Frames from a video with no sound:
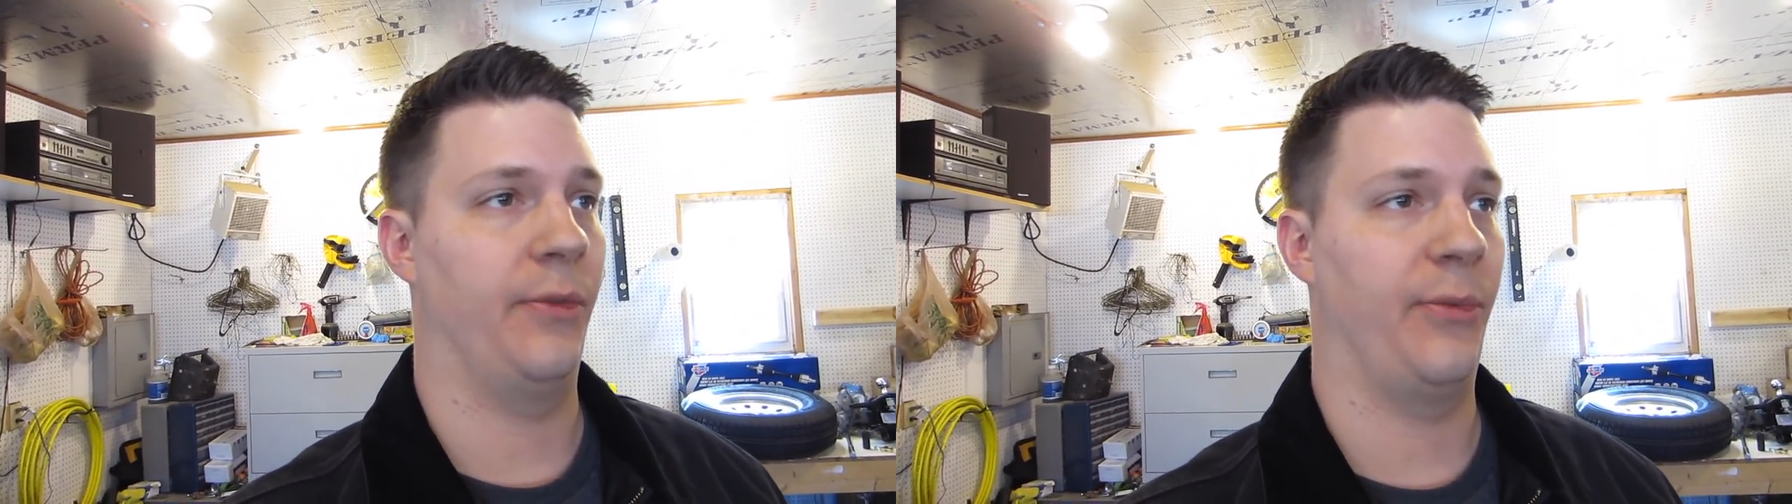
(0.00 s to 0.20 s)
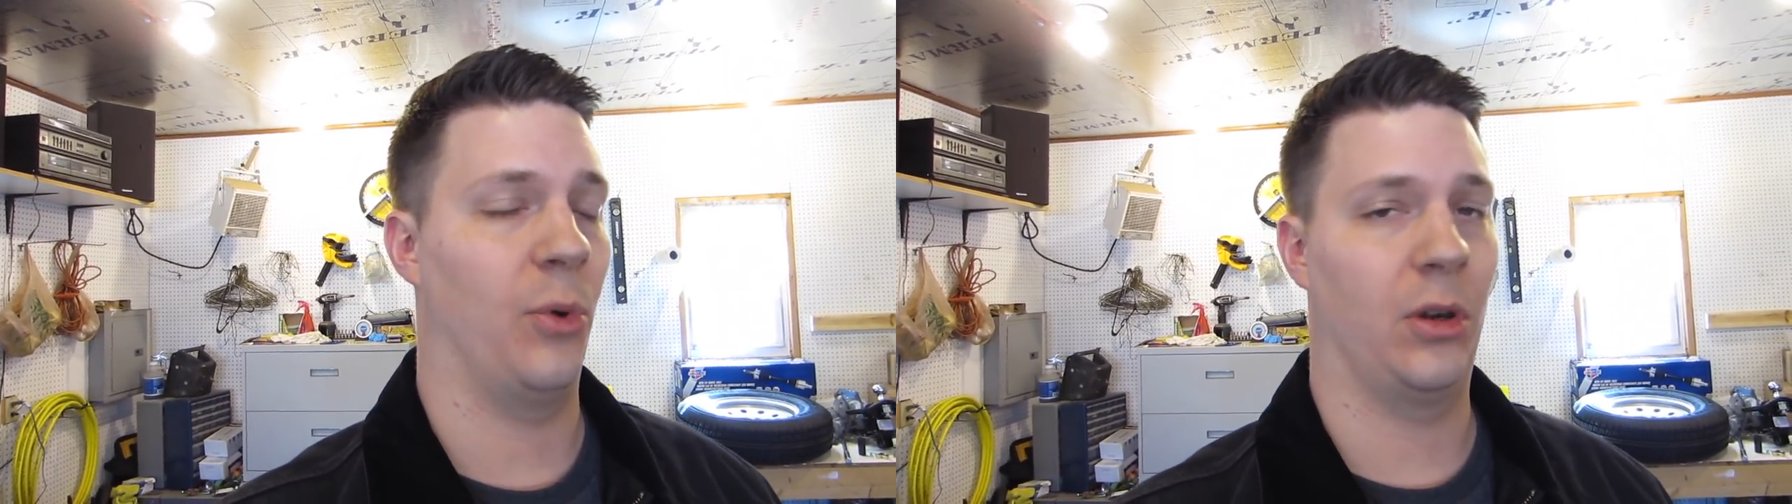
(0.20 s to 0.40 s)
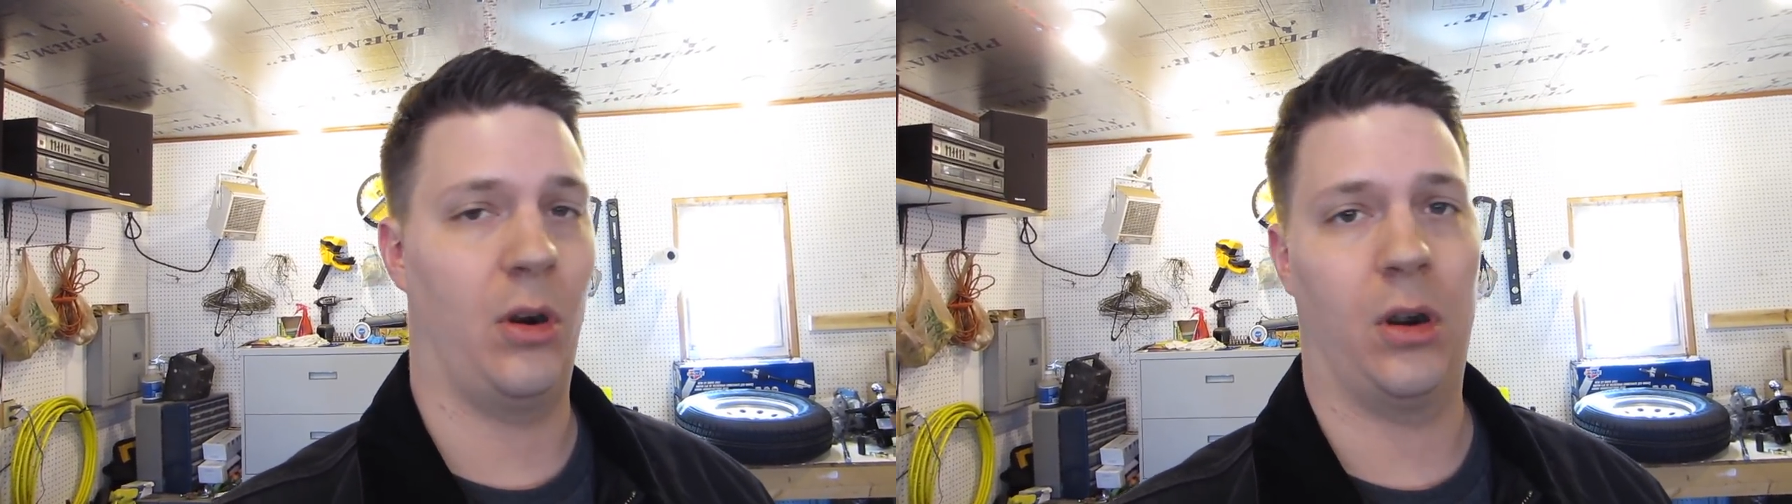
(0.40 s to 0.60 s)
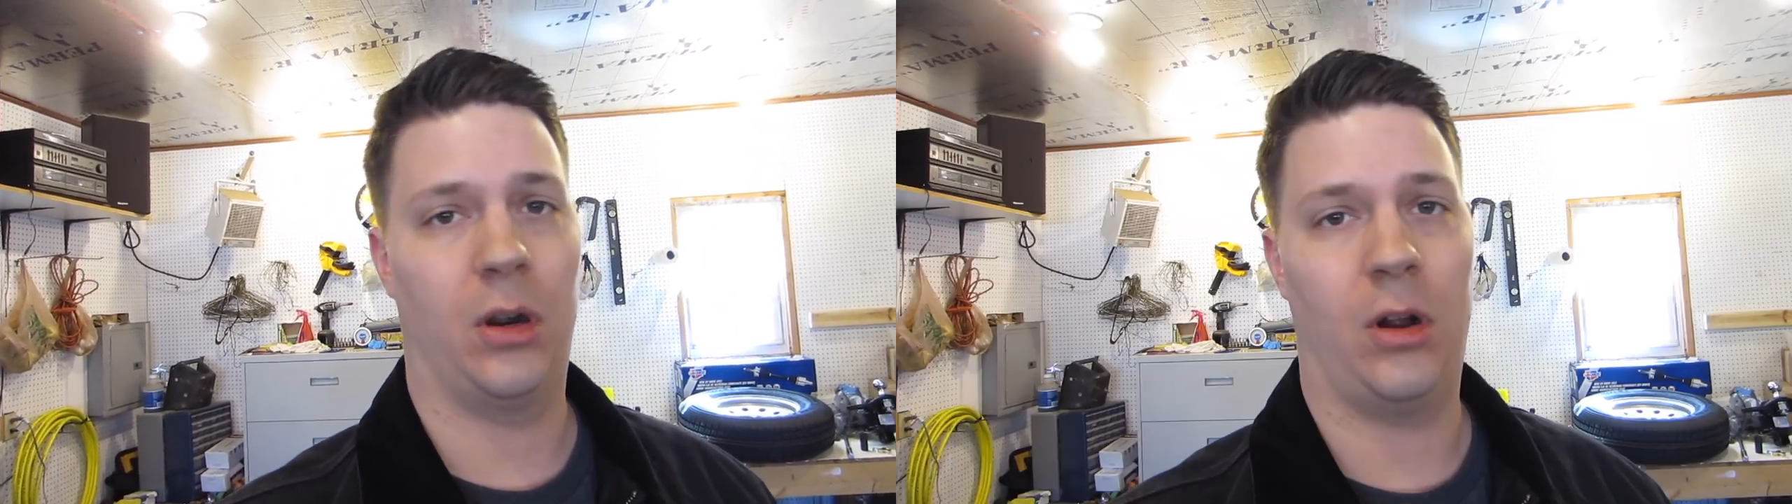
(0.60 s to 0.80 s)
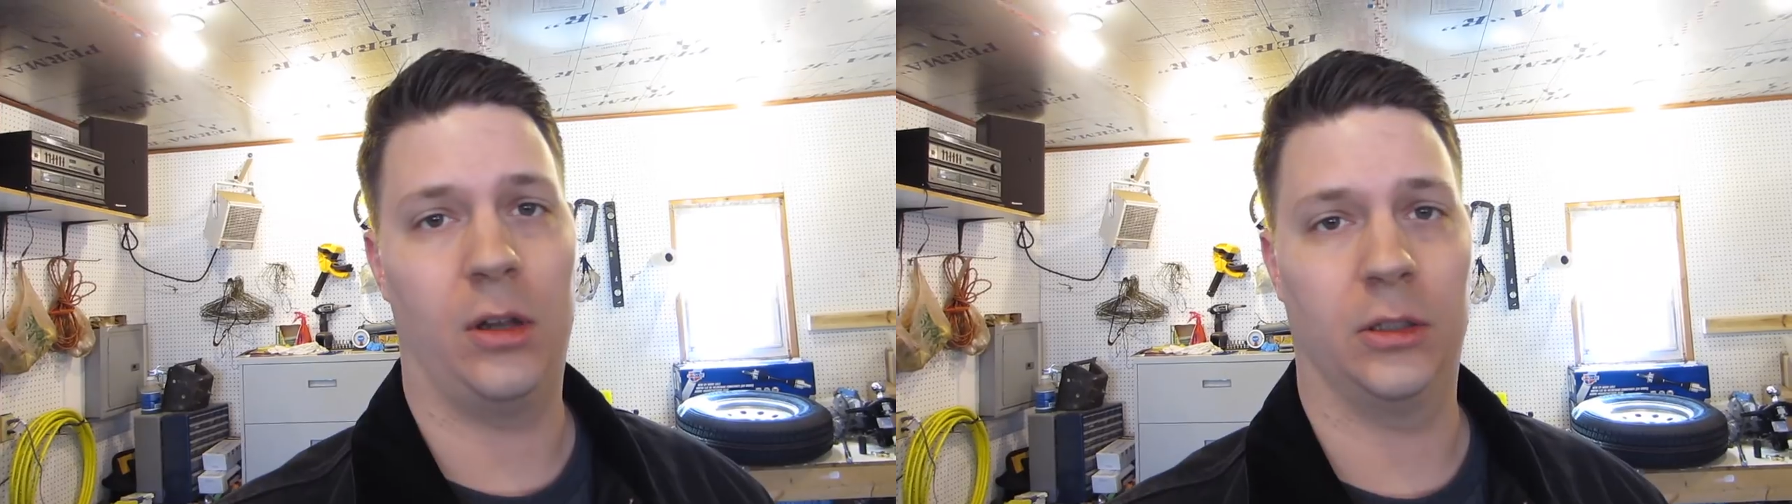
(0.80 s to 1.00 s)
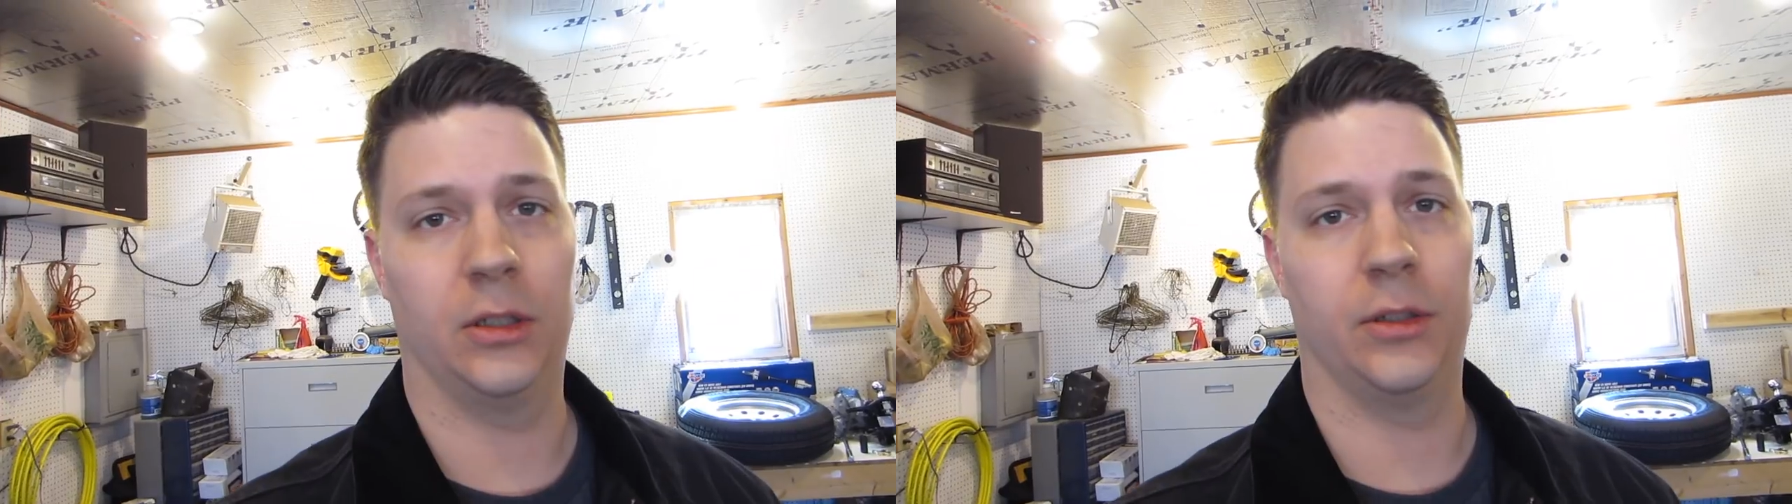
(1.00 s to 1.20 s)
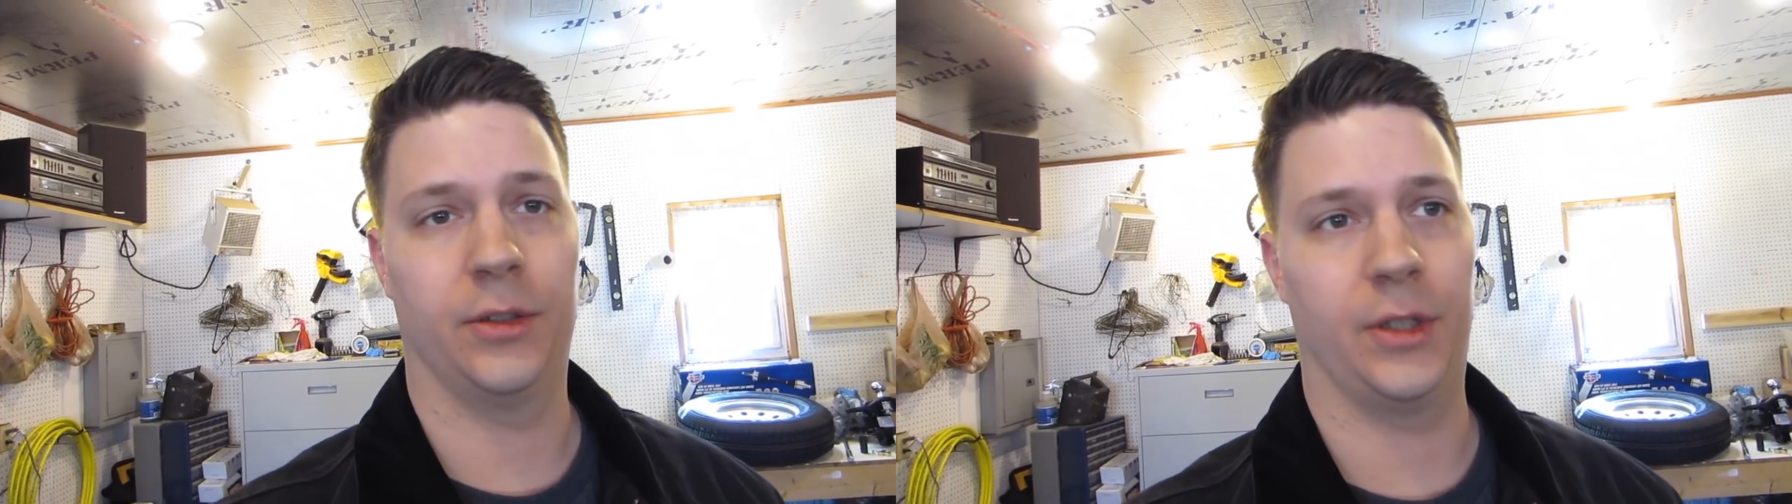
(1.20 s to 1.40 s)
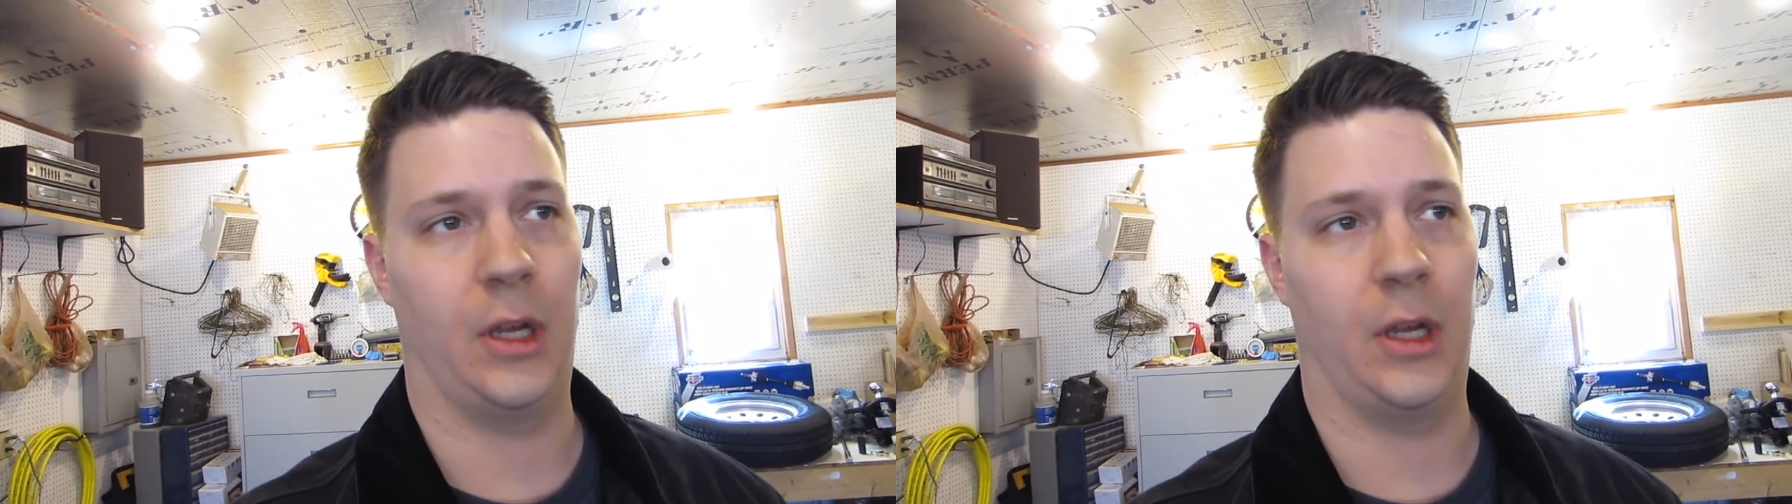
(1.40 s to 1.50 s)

four car haulers,